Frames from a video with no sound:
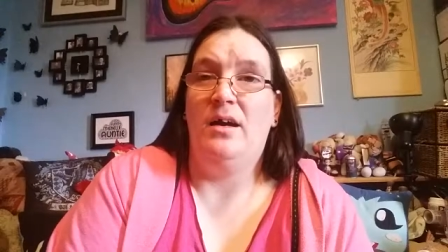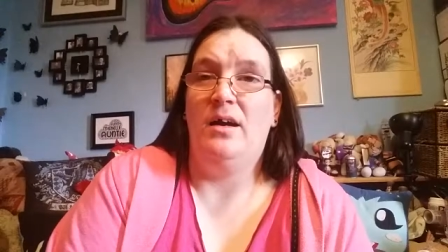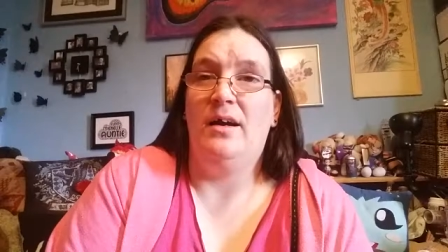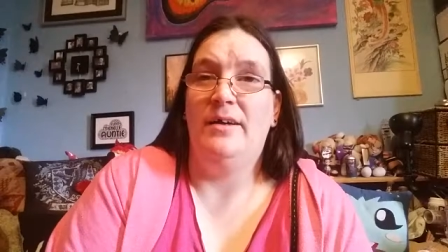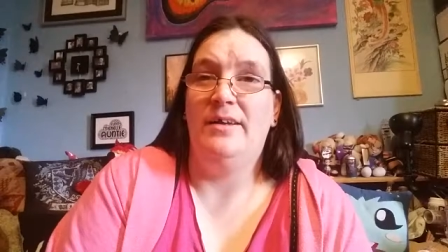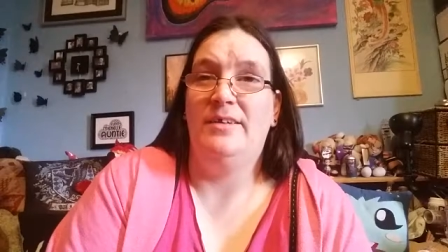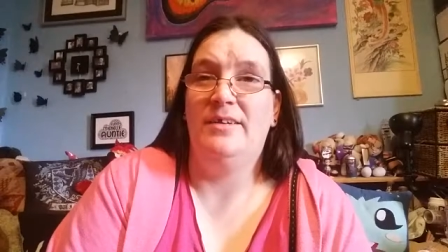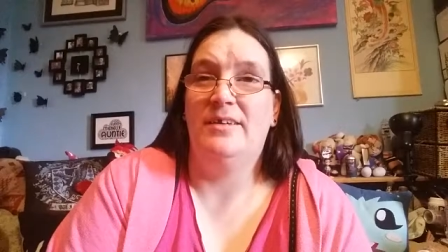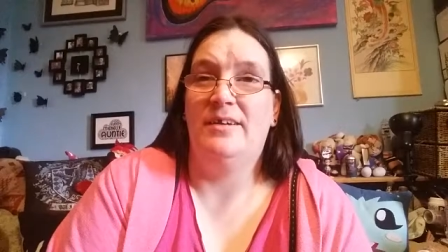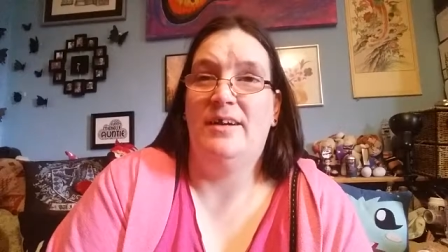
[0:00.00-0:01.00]
I,
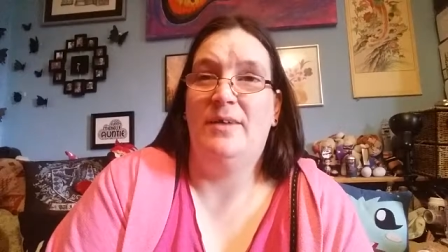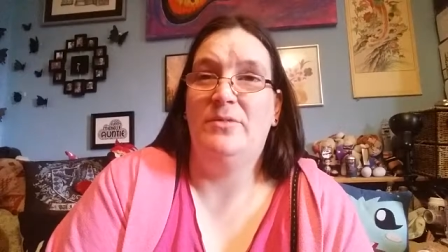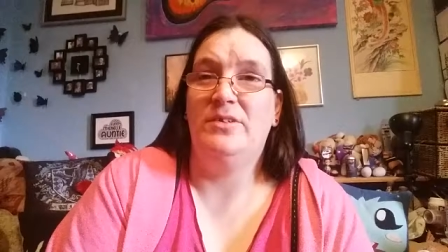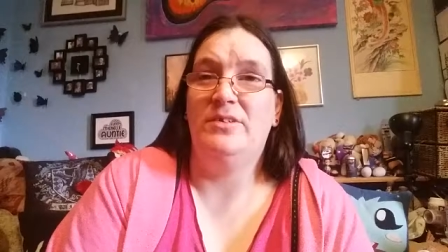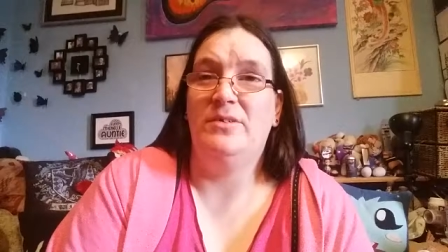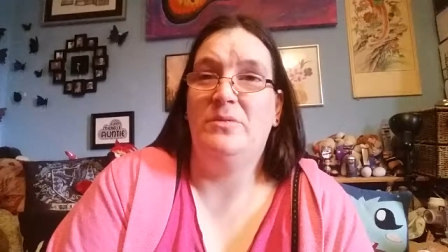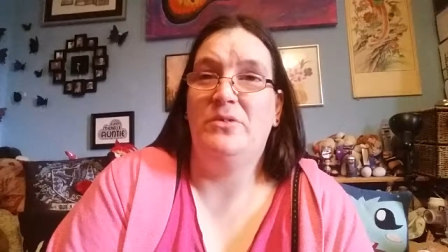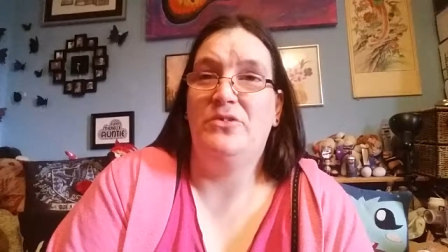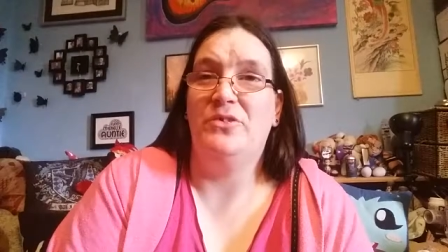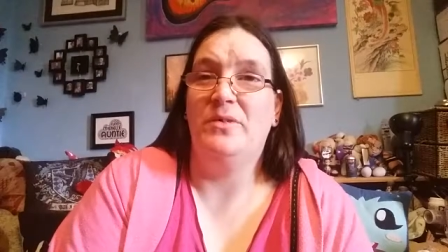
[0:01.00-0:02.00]
I wouldn't know
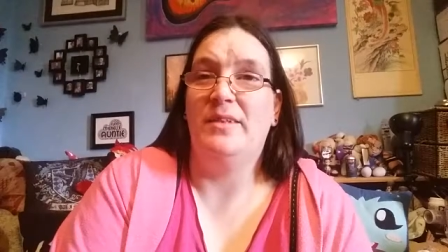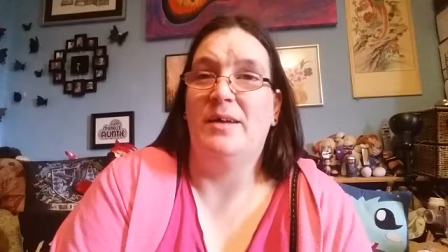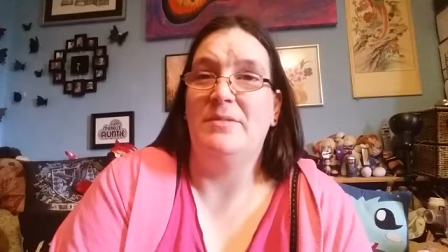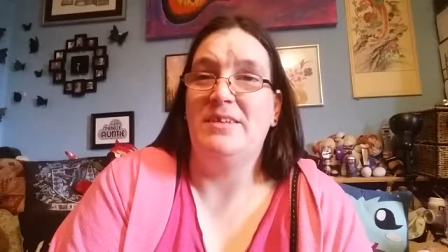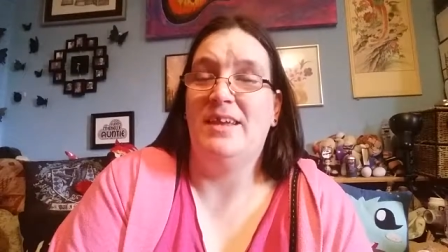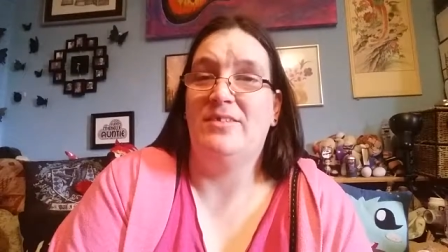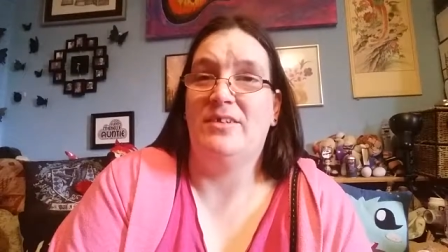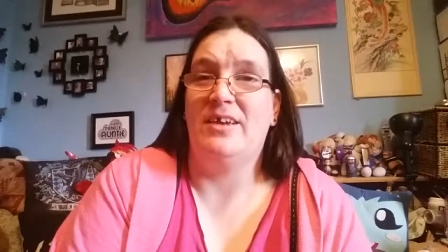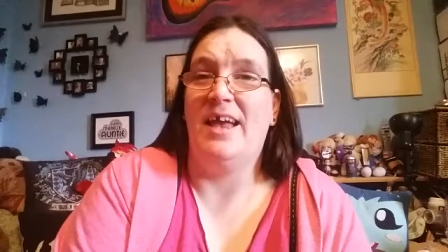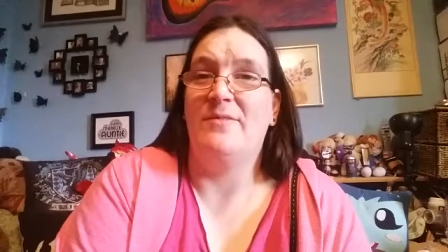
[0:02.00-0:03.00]
what to do with that. I mean, yes, I
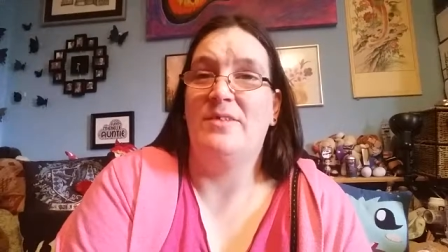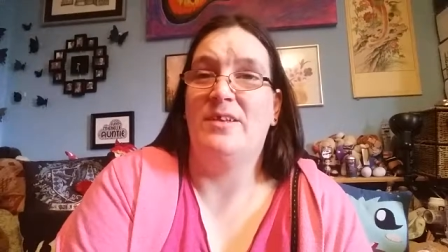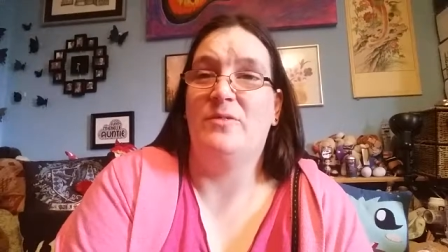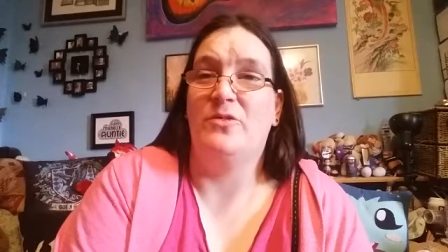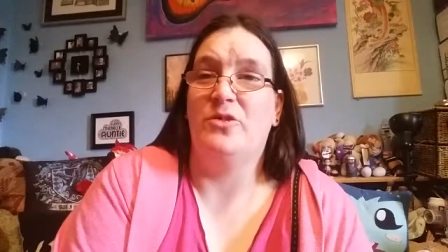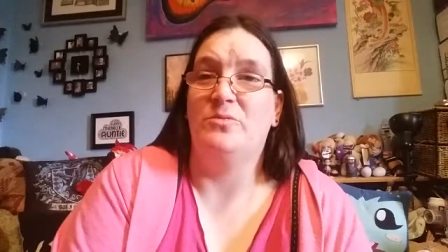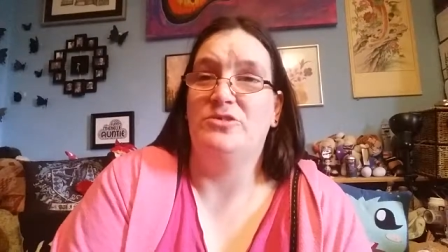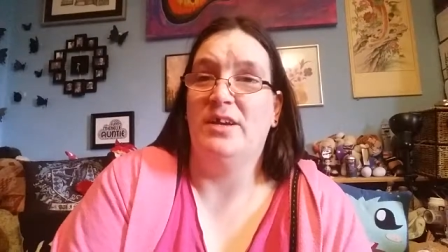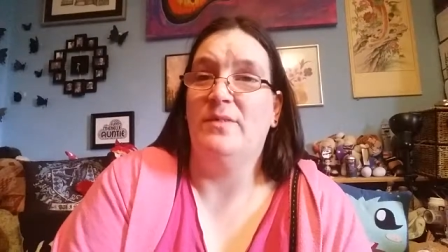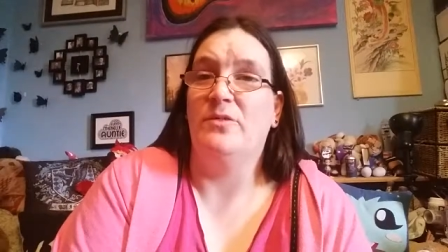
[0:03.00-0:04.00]
could get everything off the top
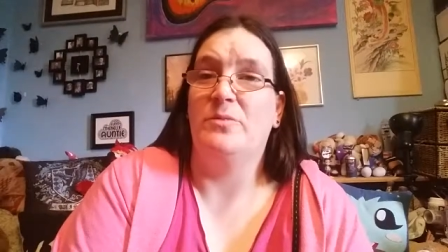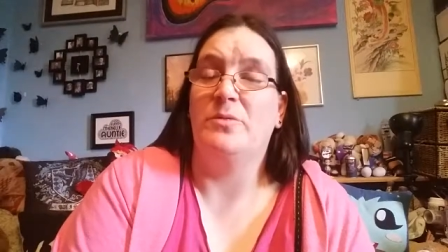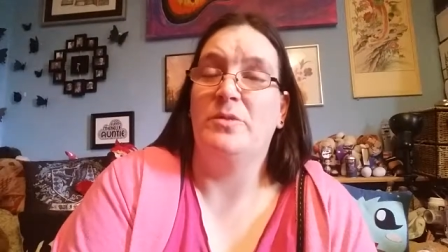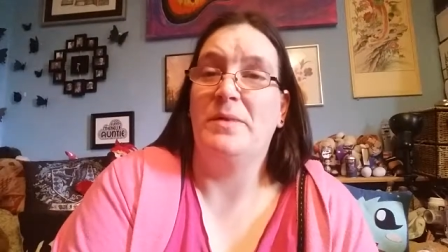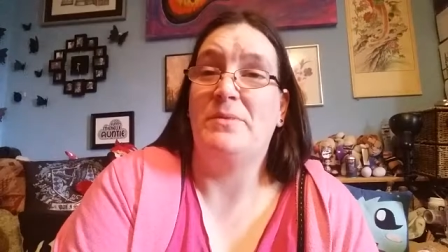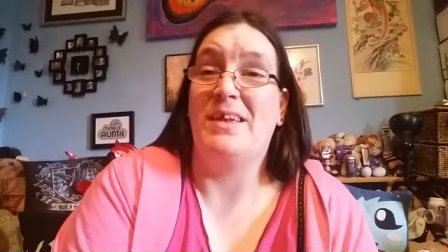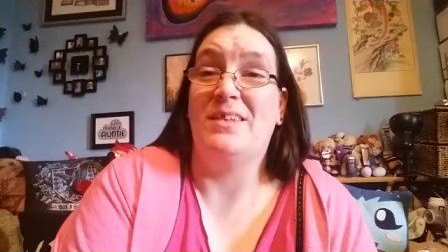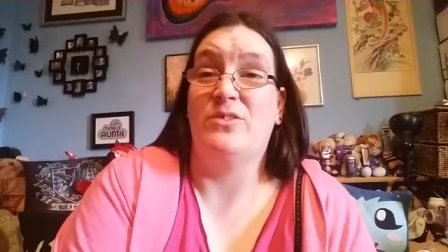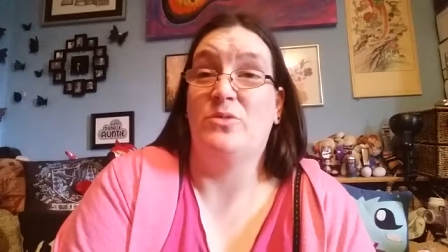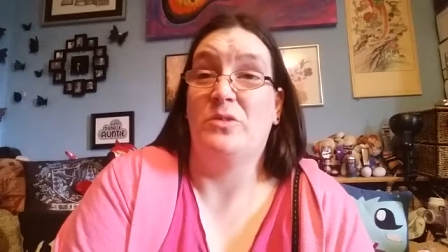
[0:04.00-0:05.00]
shelves, but would I be able to get
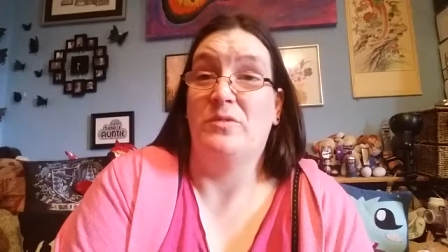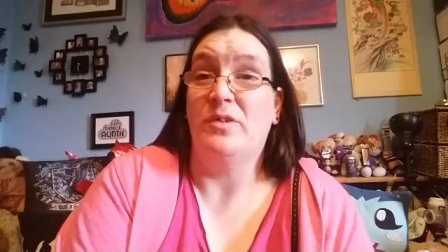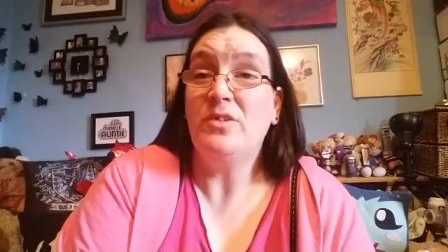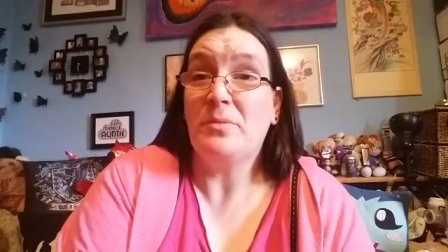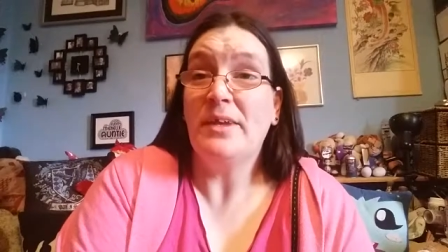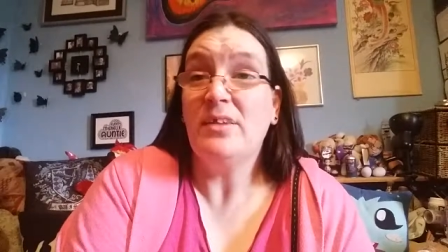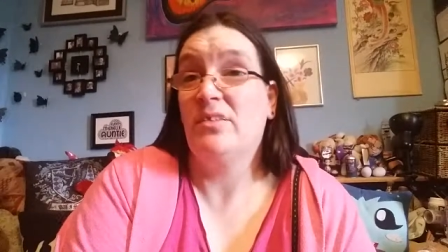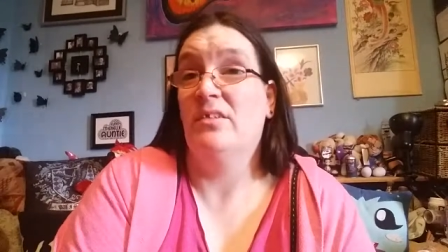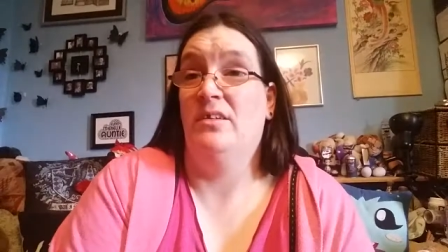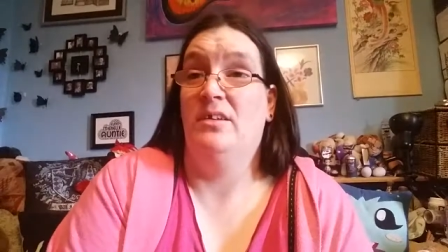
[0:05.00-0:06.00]
in the store in the first place?